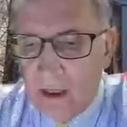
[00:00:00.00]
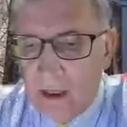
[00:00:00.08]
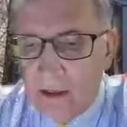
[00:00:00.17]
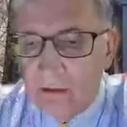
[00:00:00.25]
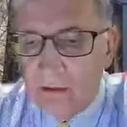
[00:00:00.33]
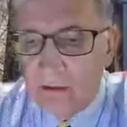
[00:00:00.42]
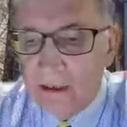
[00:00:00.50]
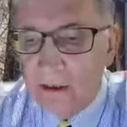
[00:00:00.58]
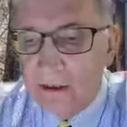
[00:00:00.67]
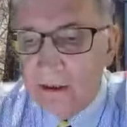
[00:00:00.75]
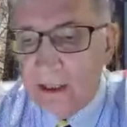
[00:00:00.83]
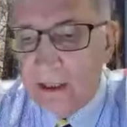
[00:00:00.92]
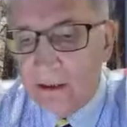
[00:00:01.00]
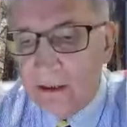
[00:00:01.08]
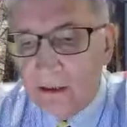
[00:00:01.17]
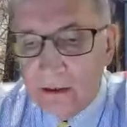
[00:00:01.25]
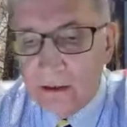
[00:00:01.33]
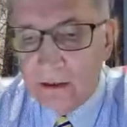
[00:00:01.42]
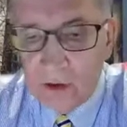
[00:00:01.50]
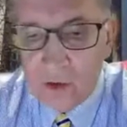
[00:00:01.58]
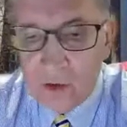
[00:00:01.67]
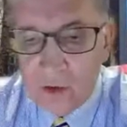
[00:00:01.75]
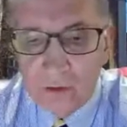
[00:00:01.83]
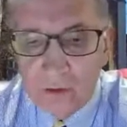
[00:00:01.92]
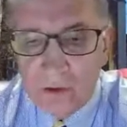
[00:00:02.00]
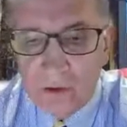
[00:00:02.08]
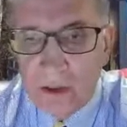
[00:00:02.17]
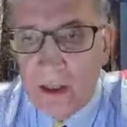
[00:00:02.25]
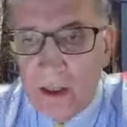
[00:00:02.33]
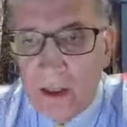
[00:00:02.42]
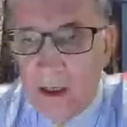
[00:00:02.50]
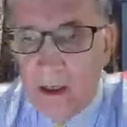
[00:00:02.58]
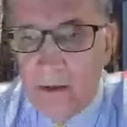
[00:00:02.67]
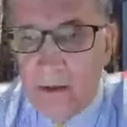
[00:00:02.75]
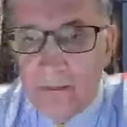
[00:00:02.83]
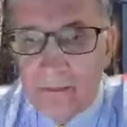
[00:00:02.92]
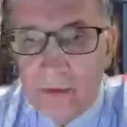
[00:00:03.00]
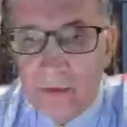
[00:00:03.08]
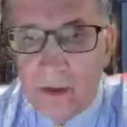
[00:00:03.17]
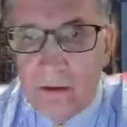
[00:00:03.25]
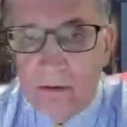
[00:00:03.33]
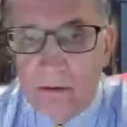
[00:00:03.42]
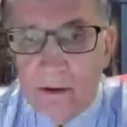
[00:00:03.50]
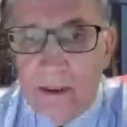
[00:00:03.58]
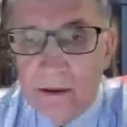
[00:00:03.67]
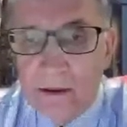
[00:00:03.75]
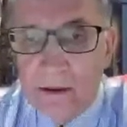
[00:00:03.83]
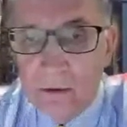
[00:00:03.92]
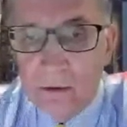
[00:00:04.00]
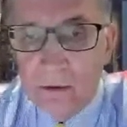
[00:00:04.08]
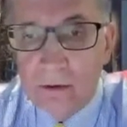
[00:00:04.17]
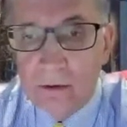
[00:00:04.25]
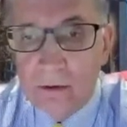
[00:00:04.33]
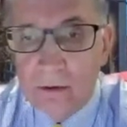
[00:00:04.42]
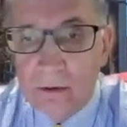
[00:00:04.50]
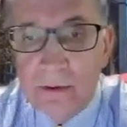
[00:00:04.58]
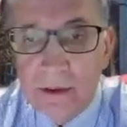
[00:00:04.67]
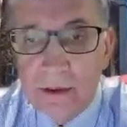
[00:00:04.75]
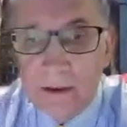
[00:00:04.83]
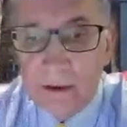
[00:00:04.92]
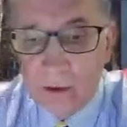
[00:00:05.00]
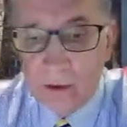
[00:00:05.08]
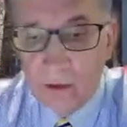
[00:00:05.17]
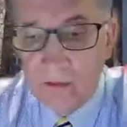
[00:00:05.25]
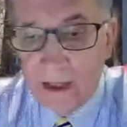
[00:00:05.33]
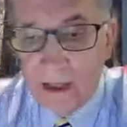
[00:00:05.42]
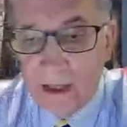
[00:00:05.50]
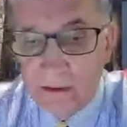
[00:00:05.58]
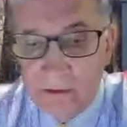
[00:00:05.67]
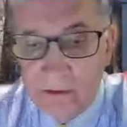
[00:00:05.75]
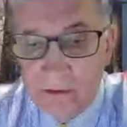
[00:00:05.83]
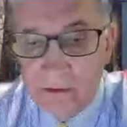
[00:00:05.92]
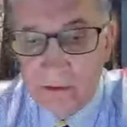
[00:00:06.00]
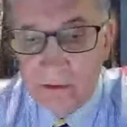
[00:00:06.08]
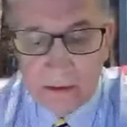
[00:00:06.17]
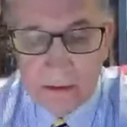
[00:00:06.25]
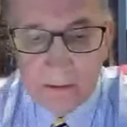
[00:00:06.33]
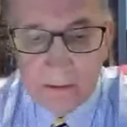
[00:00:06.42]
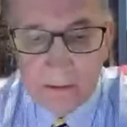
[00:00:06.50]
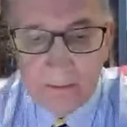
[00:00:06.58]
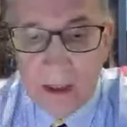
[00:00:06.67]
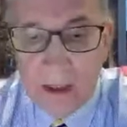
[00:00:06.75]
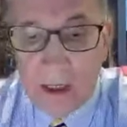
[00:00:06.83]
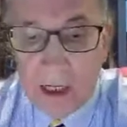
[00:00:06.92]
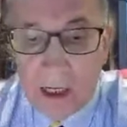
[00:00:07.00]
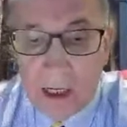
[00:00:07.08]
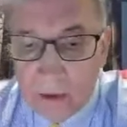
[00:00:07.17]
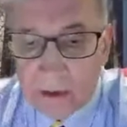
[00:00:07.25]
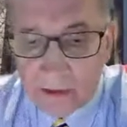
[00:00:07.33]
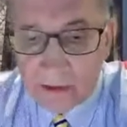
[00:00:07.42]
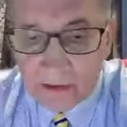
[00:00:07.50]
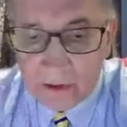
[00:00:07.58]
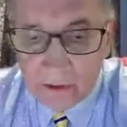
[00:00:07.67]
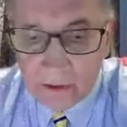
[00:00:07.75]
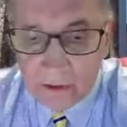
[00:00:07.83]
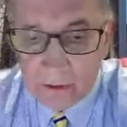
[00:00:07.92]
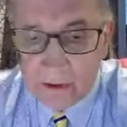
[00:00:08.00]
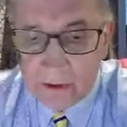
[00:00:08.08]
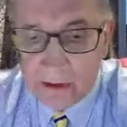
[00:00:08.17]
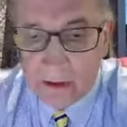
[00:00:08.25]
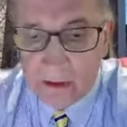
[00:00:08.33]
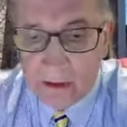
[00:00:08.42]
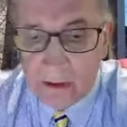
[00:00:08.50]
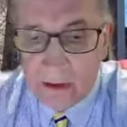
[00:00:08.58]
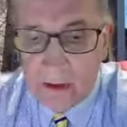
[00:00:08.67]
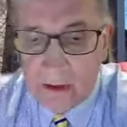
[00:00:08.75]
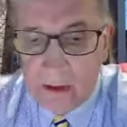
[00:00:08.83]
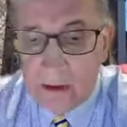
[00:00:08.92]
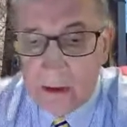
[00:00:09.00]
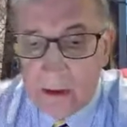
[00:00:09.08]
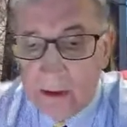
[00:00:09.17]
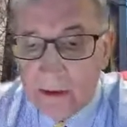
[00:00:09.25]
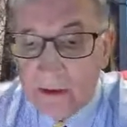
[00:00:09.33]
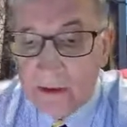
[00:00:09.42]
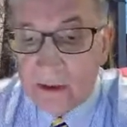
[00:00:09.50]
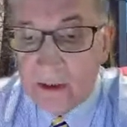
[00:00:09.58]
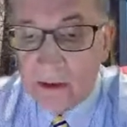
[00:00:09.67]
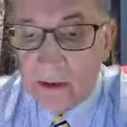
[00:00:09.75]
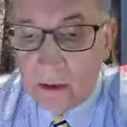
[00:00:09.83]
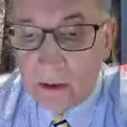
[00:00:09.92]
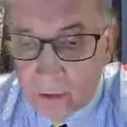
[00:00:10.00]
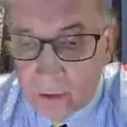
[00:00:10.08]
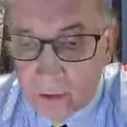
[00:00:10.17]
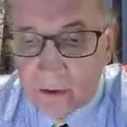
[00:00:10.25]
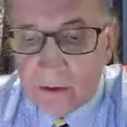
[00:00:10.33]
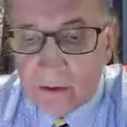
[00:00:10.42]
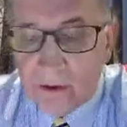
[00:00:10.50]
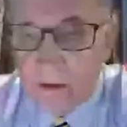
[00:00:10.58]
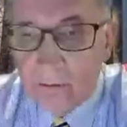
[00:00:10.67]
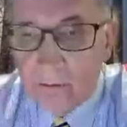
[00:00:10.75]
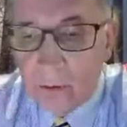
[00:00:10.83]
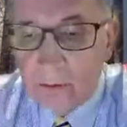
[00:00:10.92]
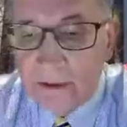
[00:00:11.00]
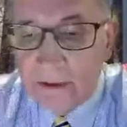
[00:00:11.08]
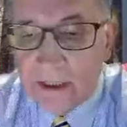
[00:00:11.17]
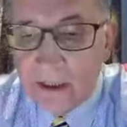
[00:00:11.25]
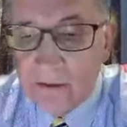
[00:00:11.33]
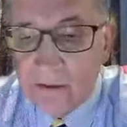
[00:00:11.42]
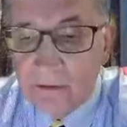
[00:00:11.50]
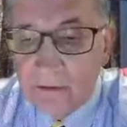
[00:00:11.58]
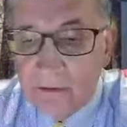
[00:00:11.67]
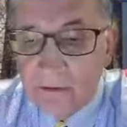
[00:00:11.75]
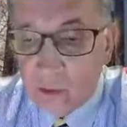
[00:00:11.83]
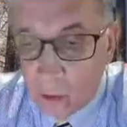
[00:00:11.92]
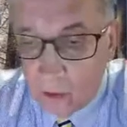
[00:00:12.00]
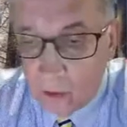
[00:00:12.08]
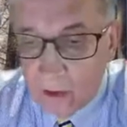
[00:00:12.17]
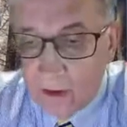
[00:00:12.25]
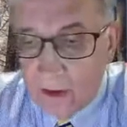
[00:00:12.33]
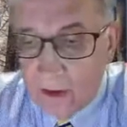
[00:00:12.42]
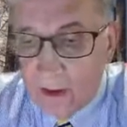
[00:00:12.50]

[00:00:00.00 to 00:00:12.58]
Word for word: uh, related technical issues um, uh, related to mobility of manned vehicles. Our concern today is the conclusions, what we can withdraw